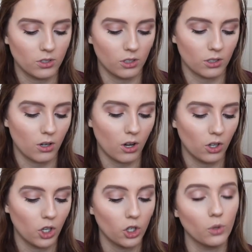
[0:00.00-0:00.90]
so they're
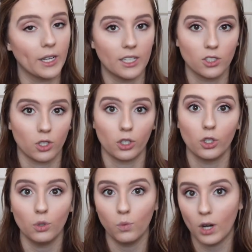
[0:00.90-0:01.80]
all who is or
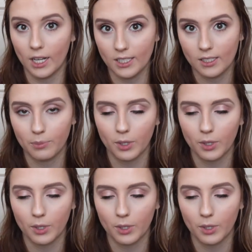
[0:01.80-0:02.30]
who was